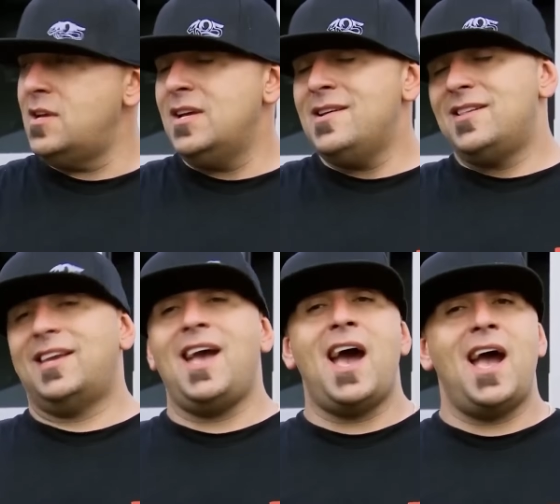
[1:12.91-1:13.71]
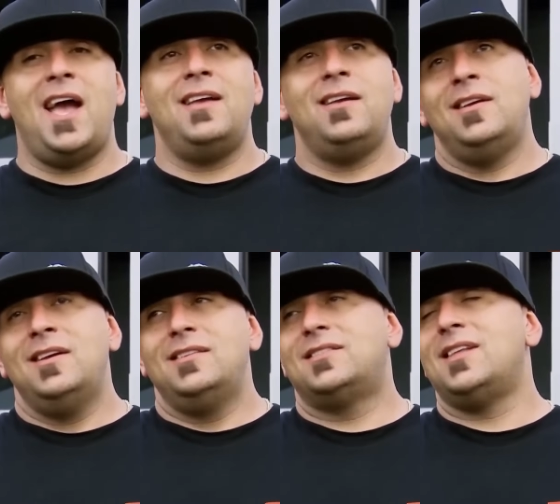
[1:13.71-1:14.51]
Over the years, Big
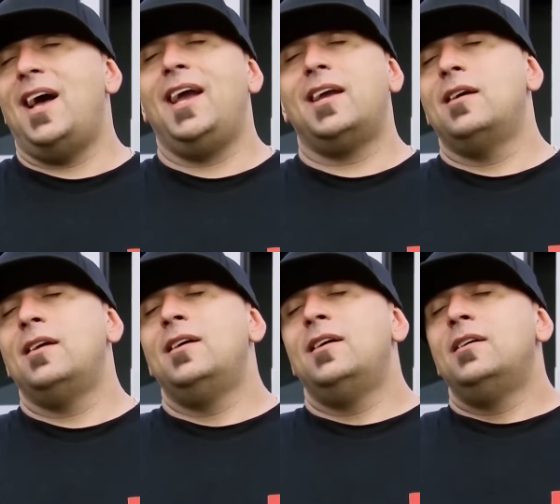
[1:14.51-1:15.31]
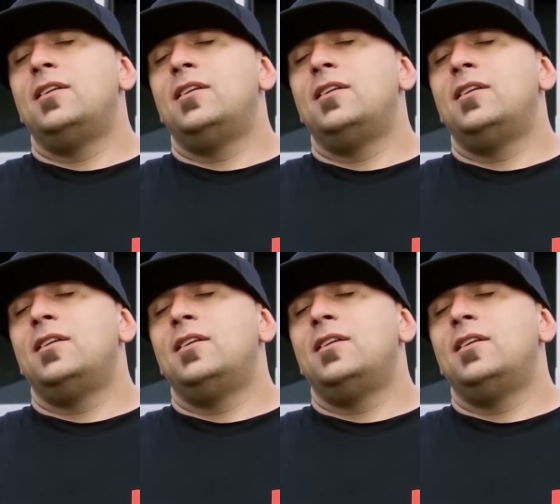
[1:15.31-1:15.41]
Chief has been known for his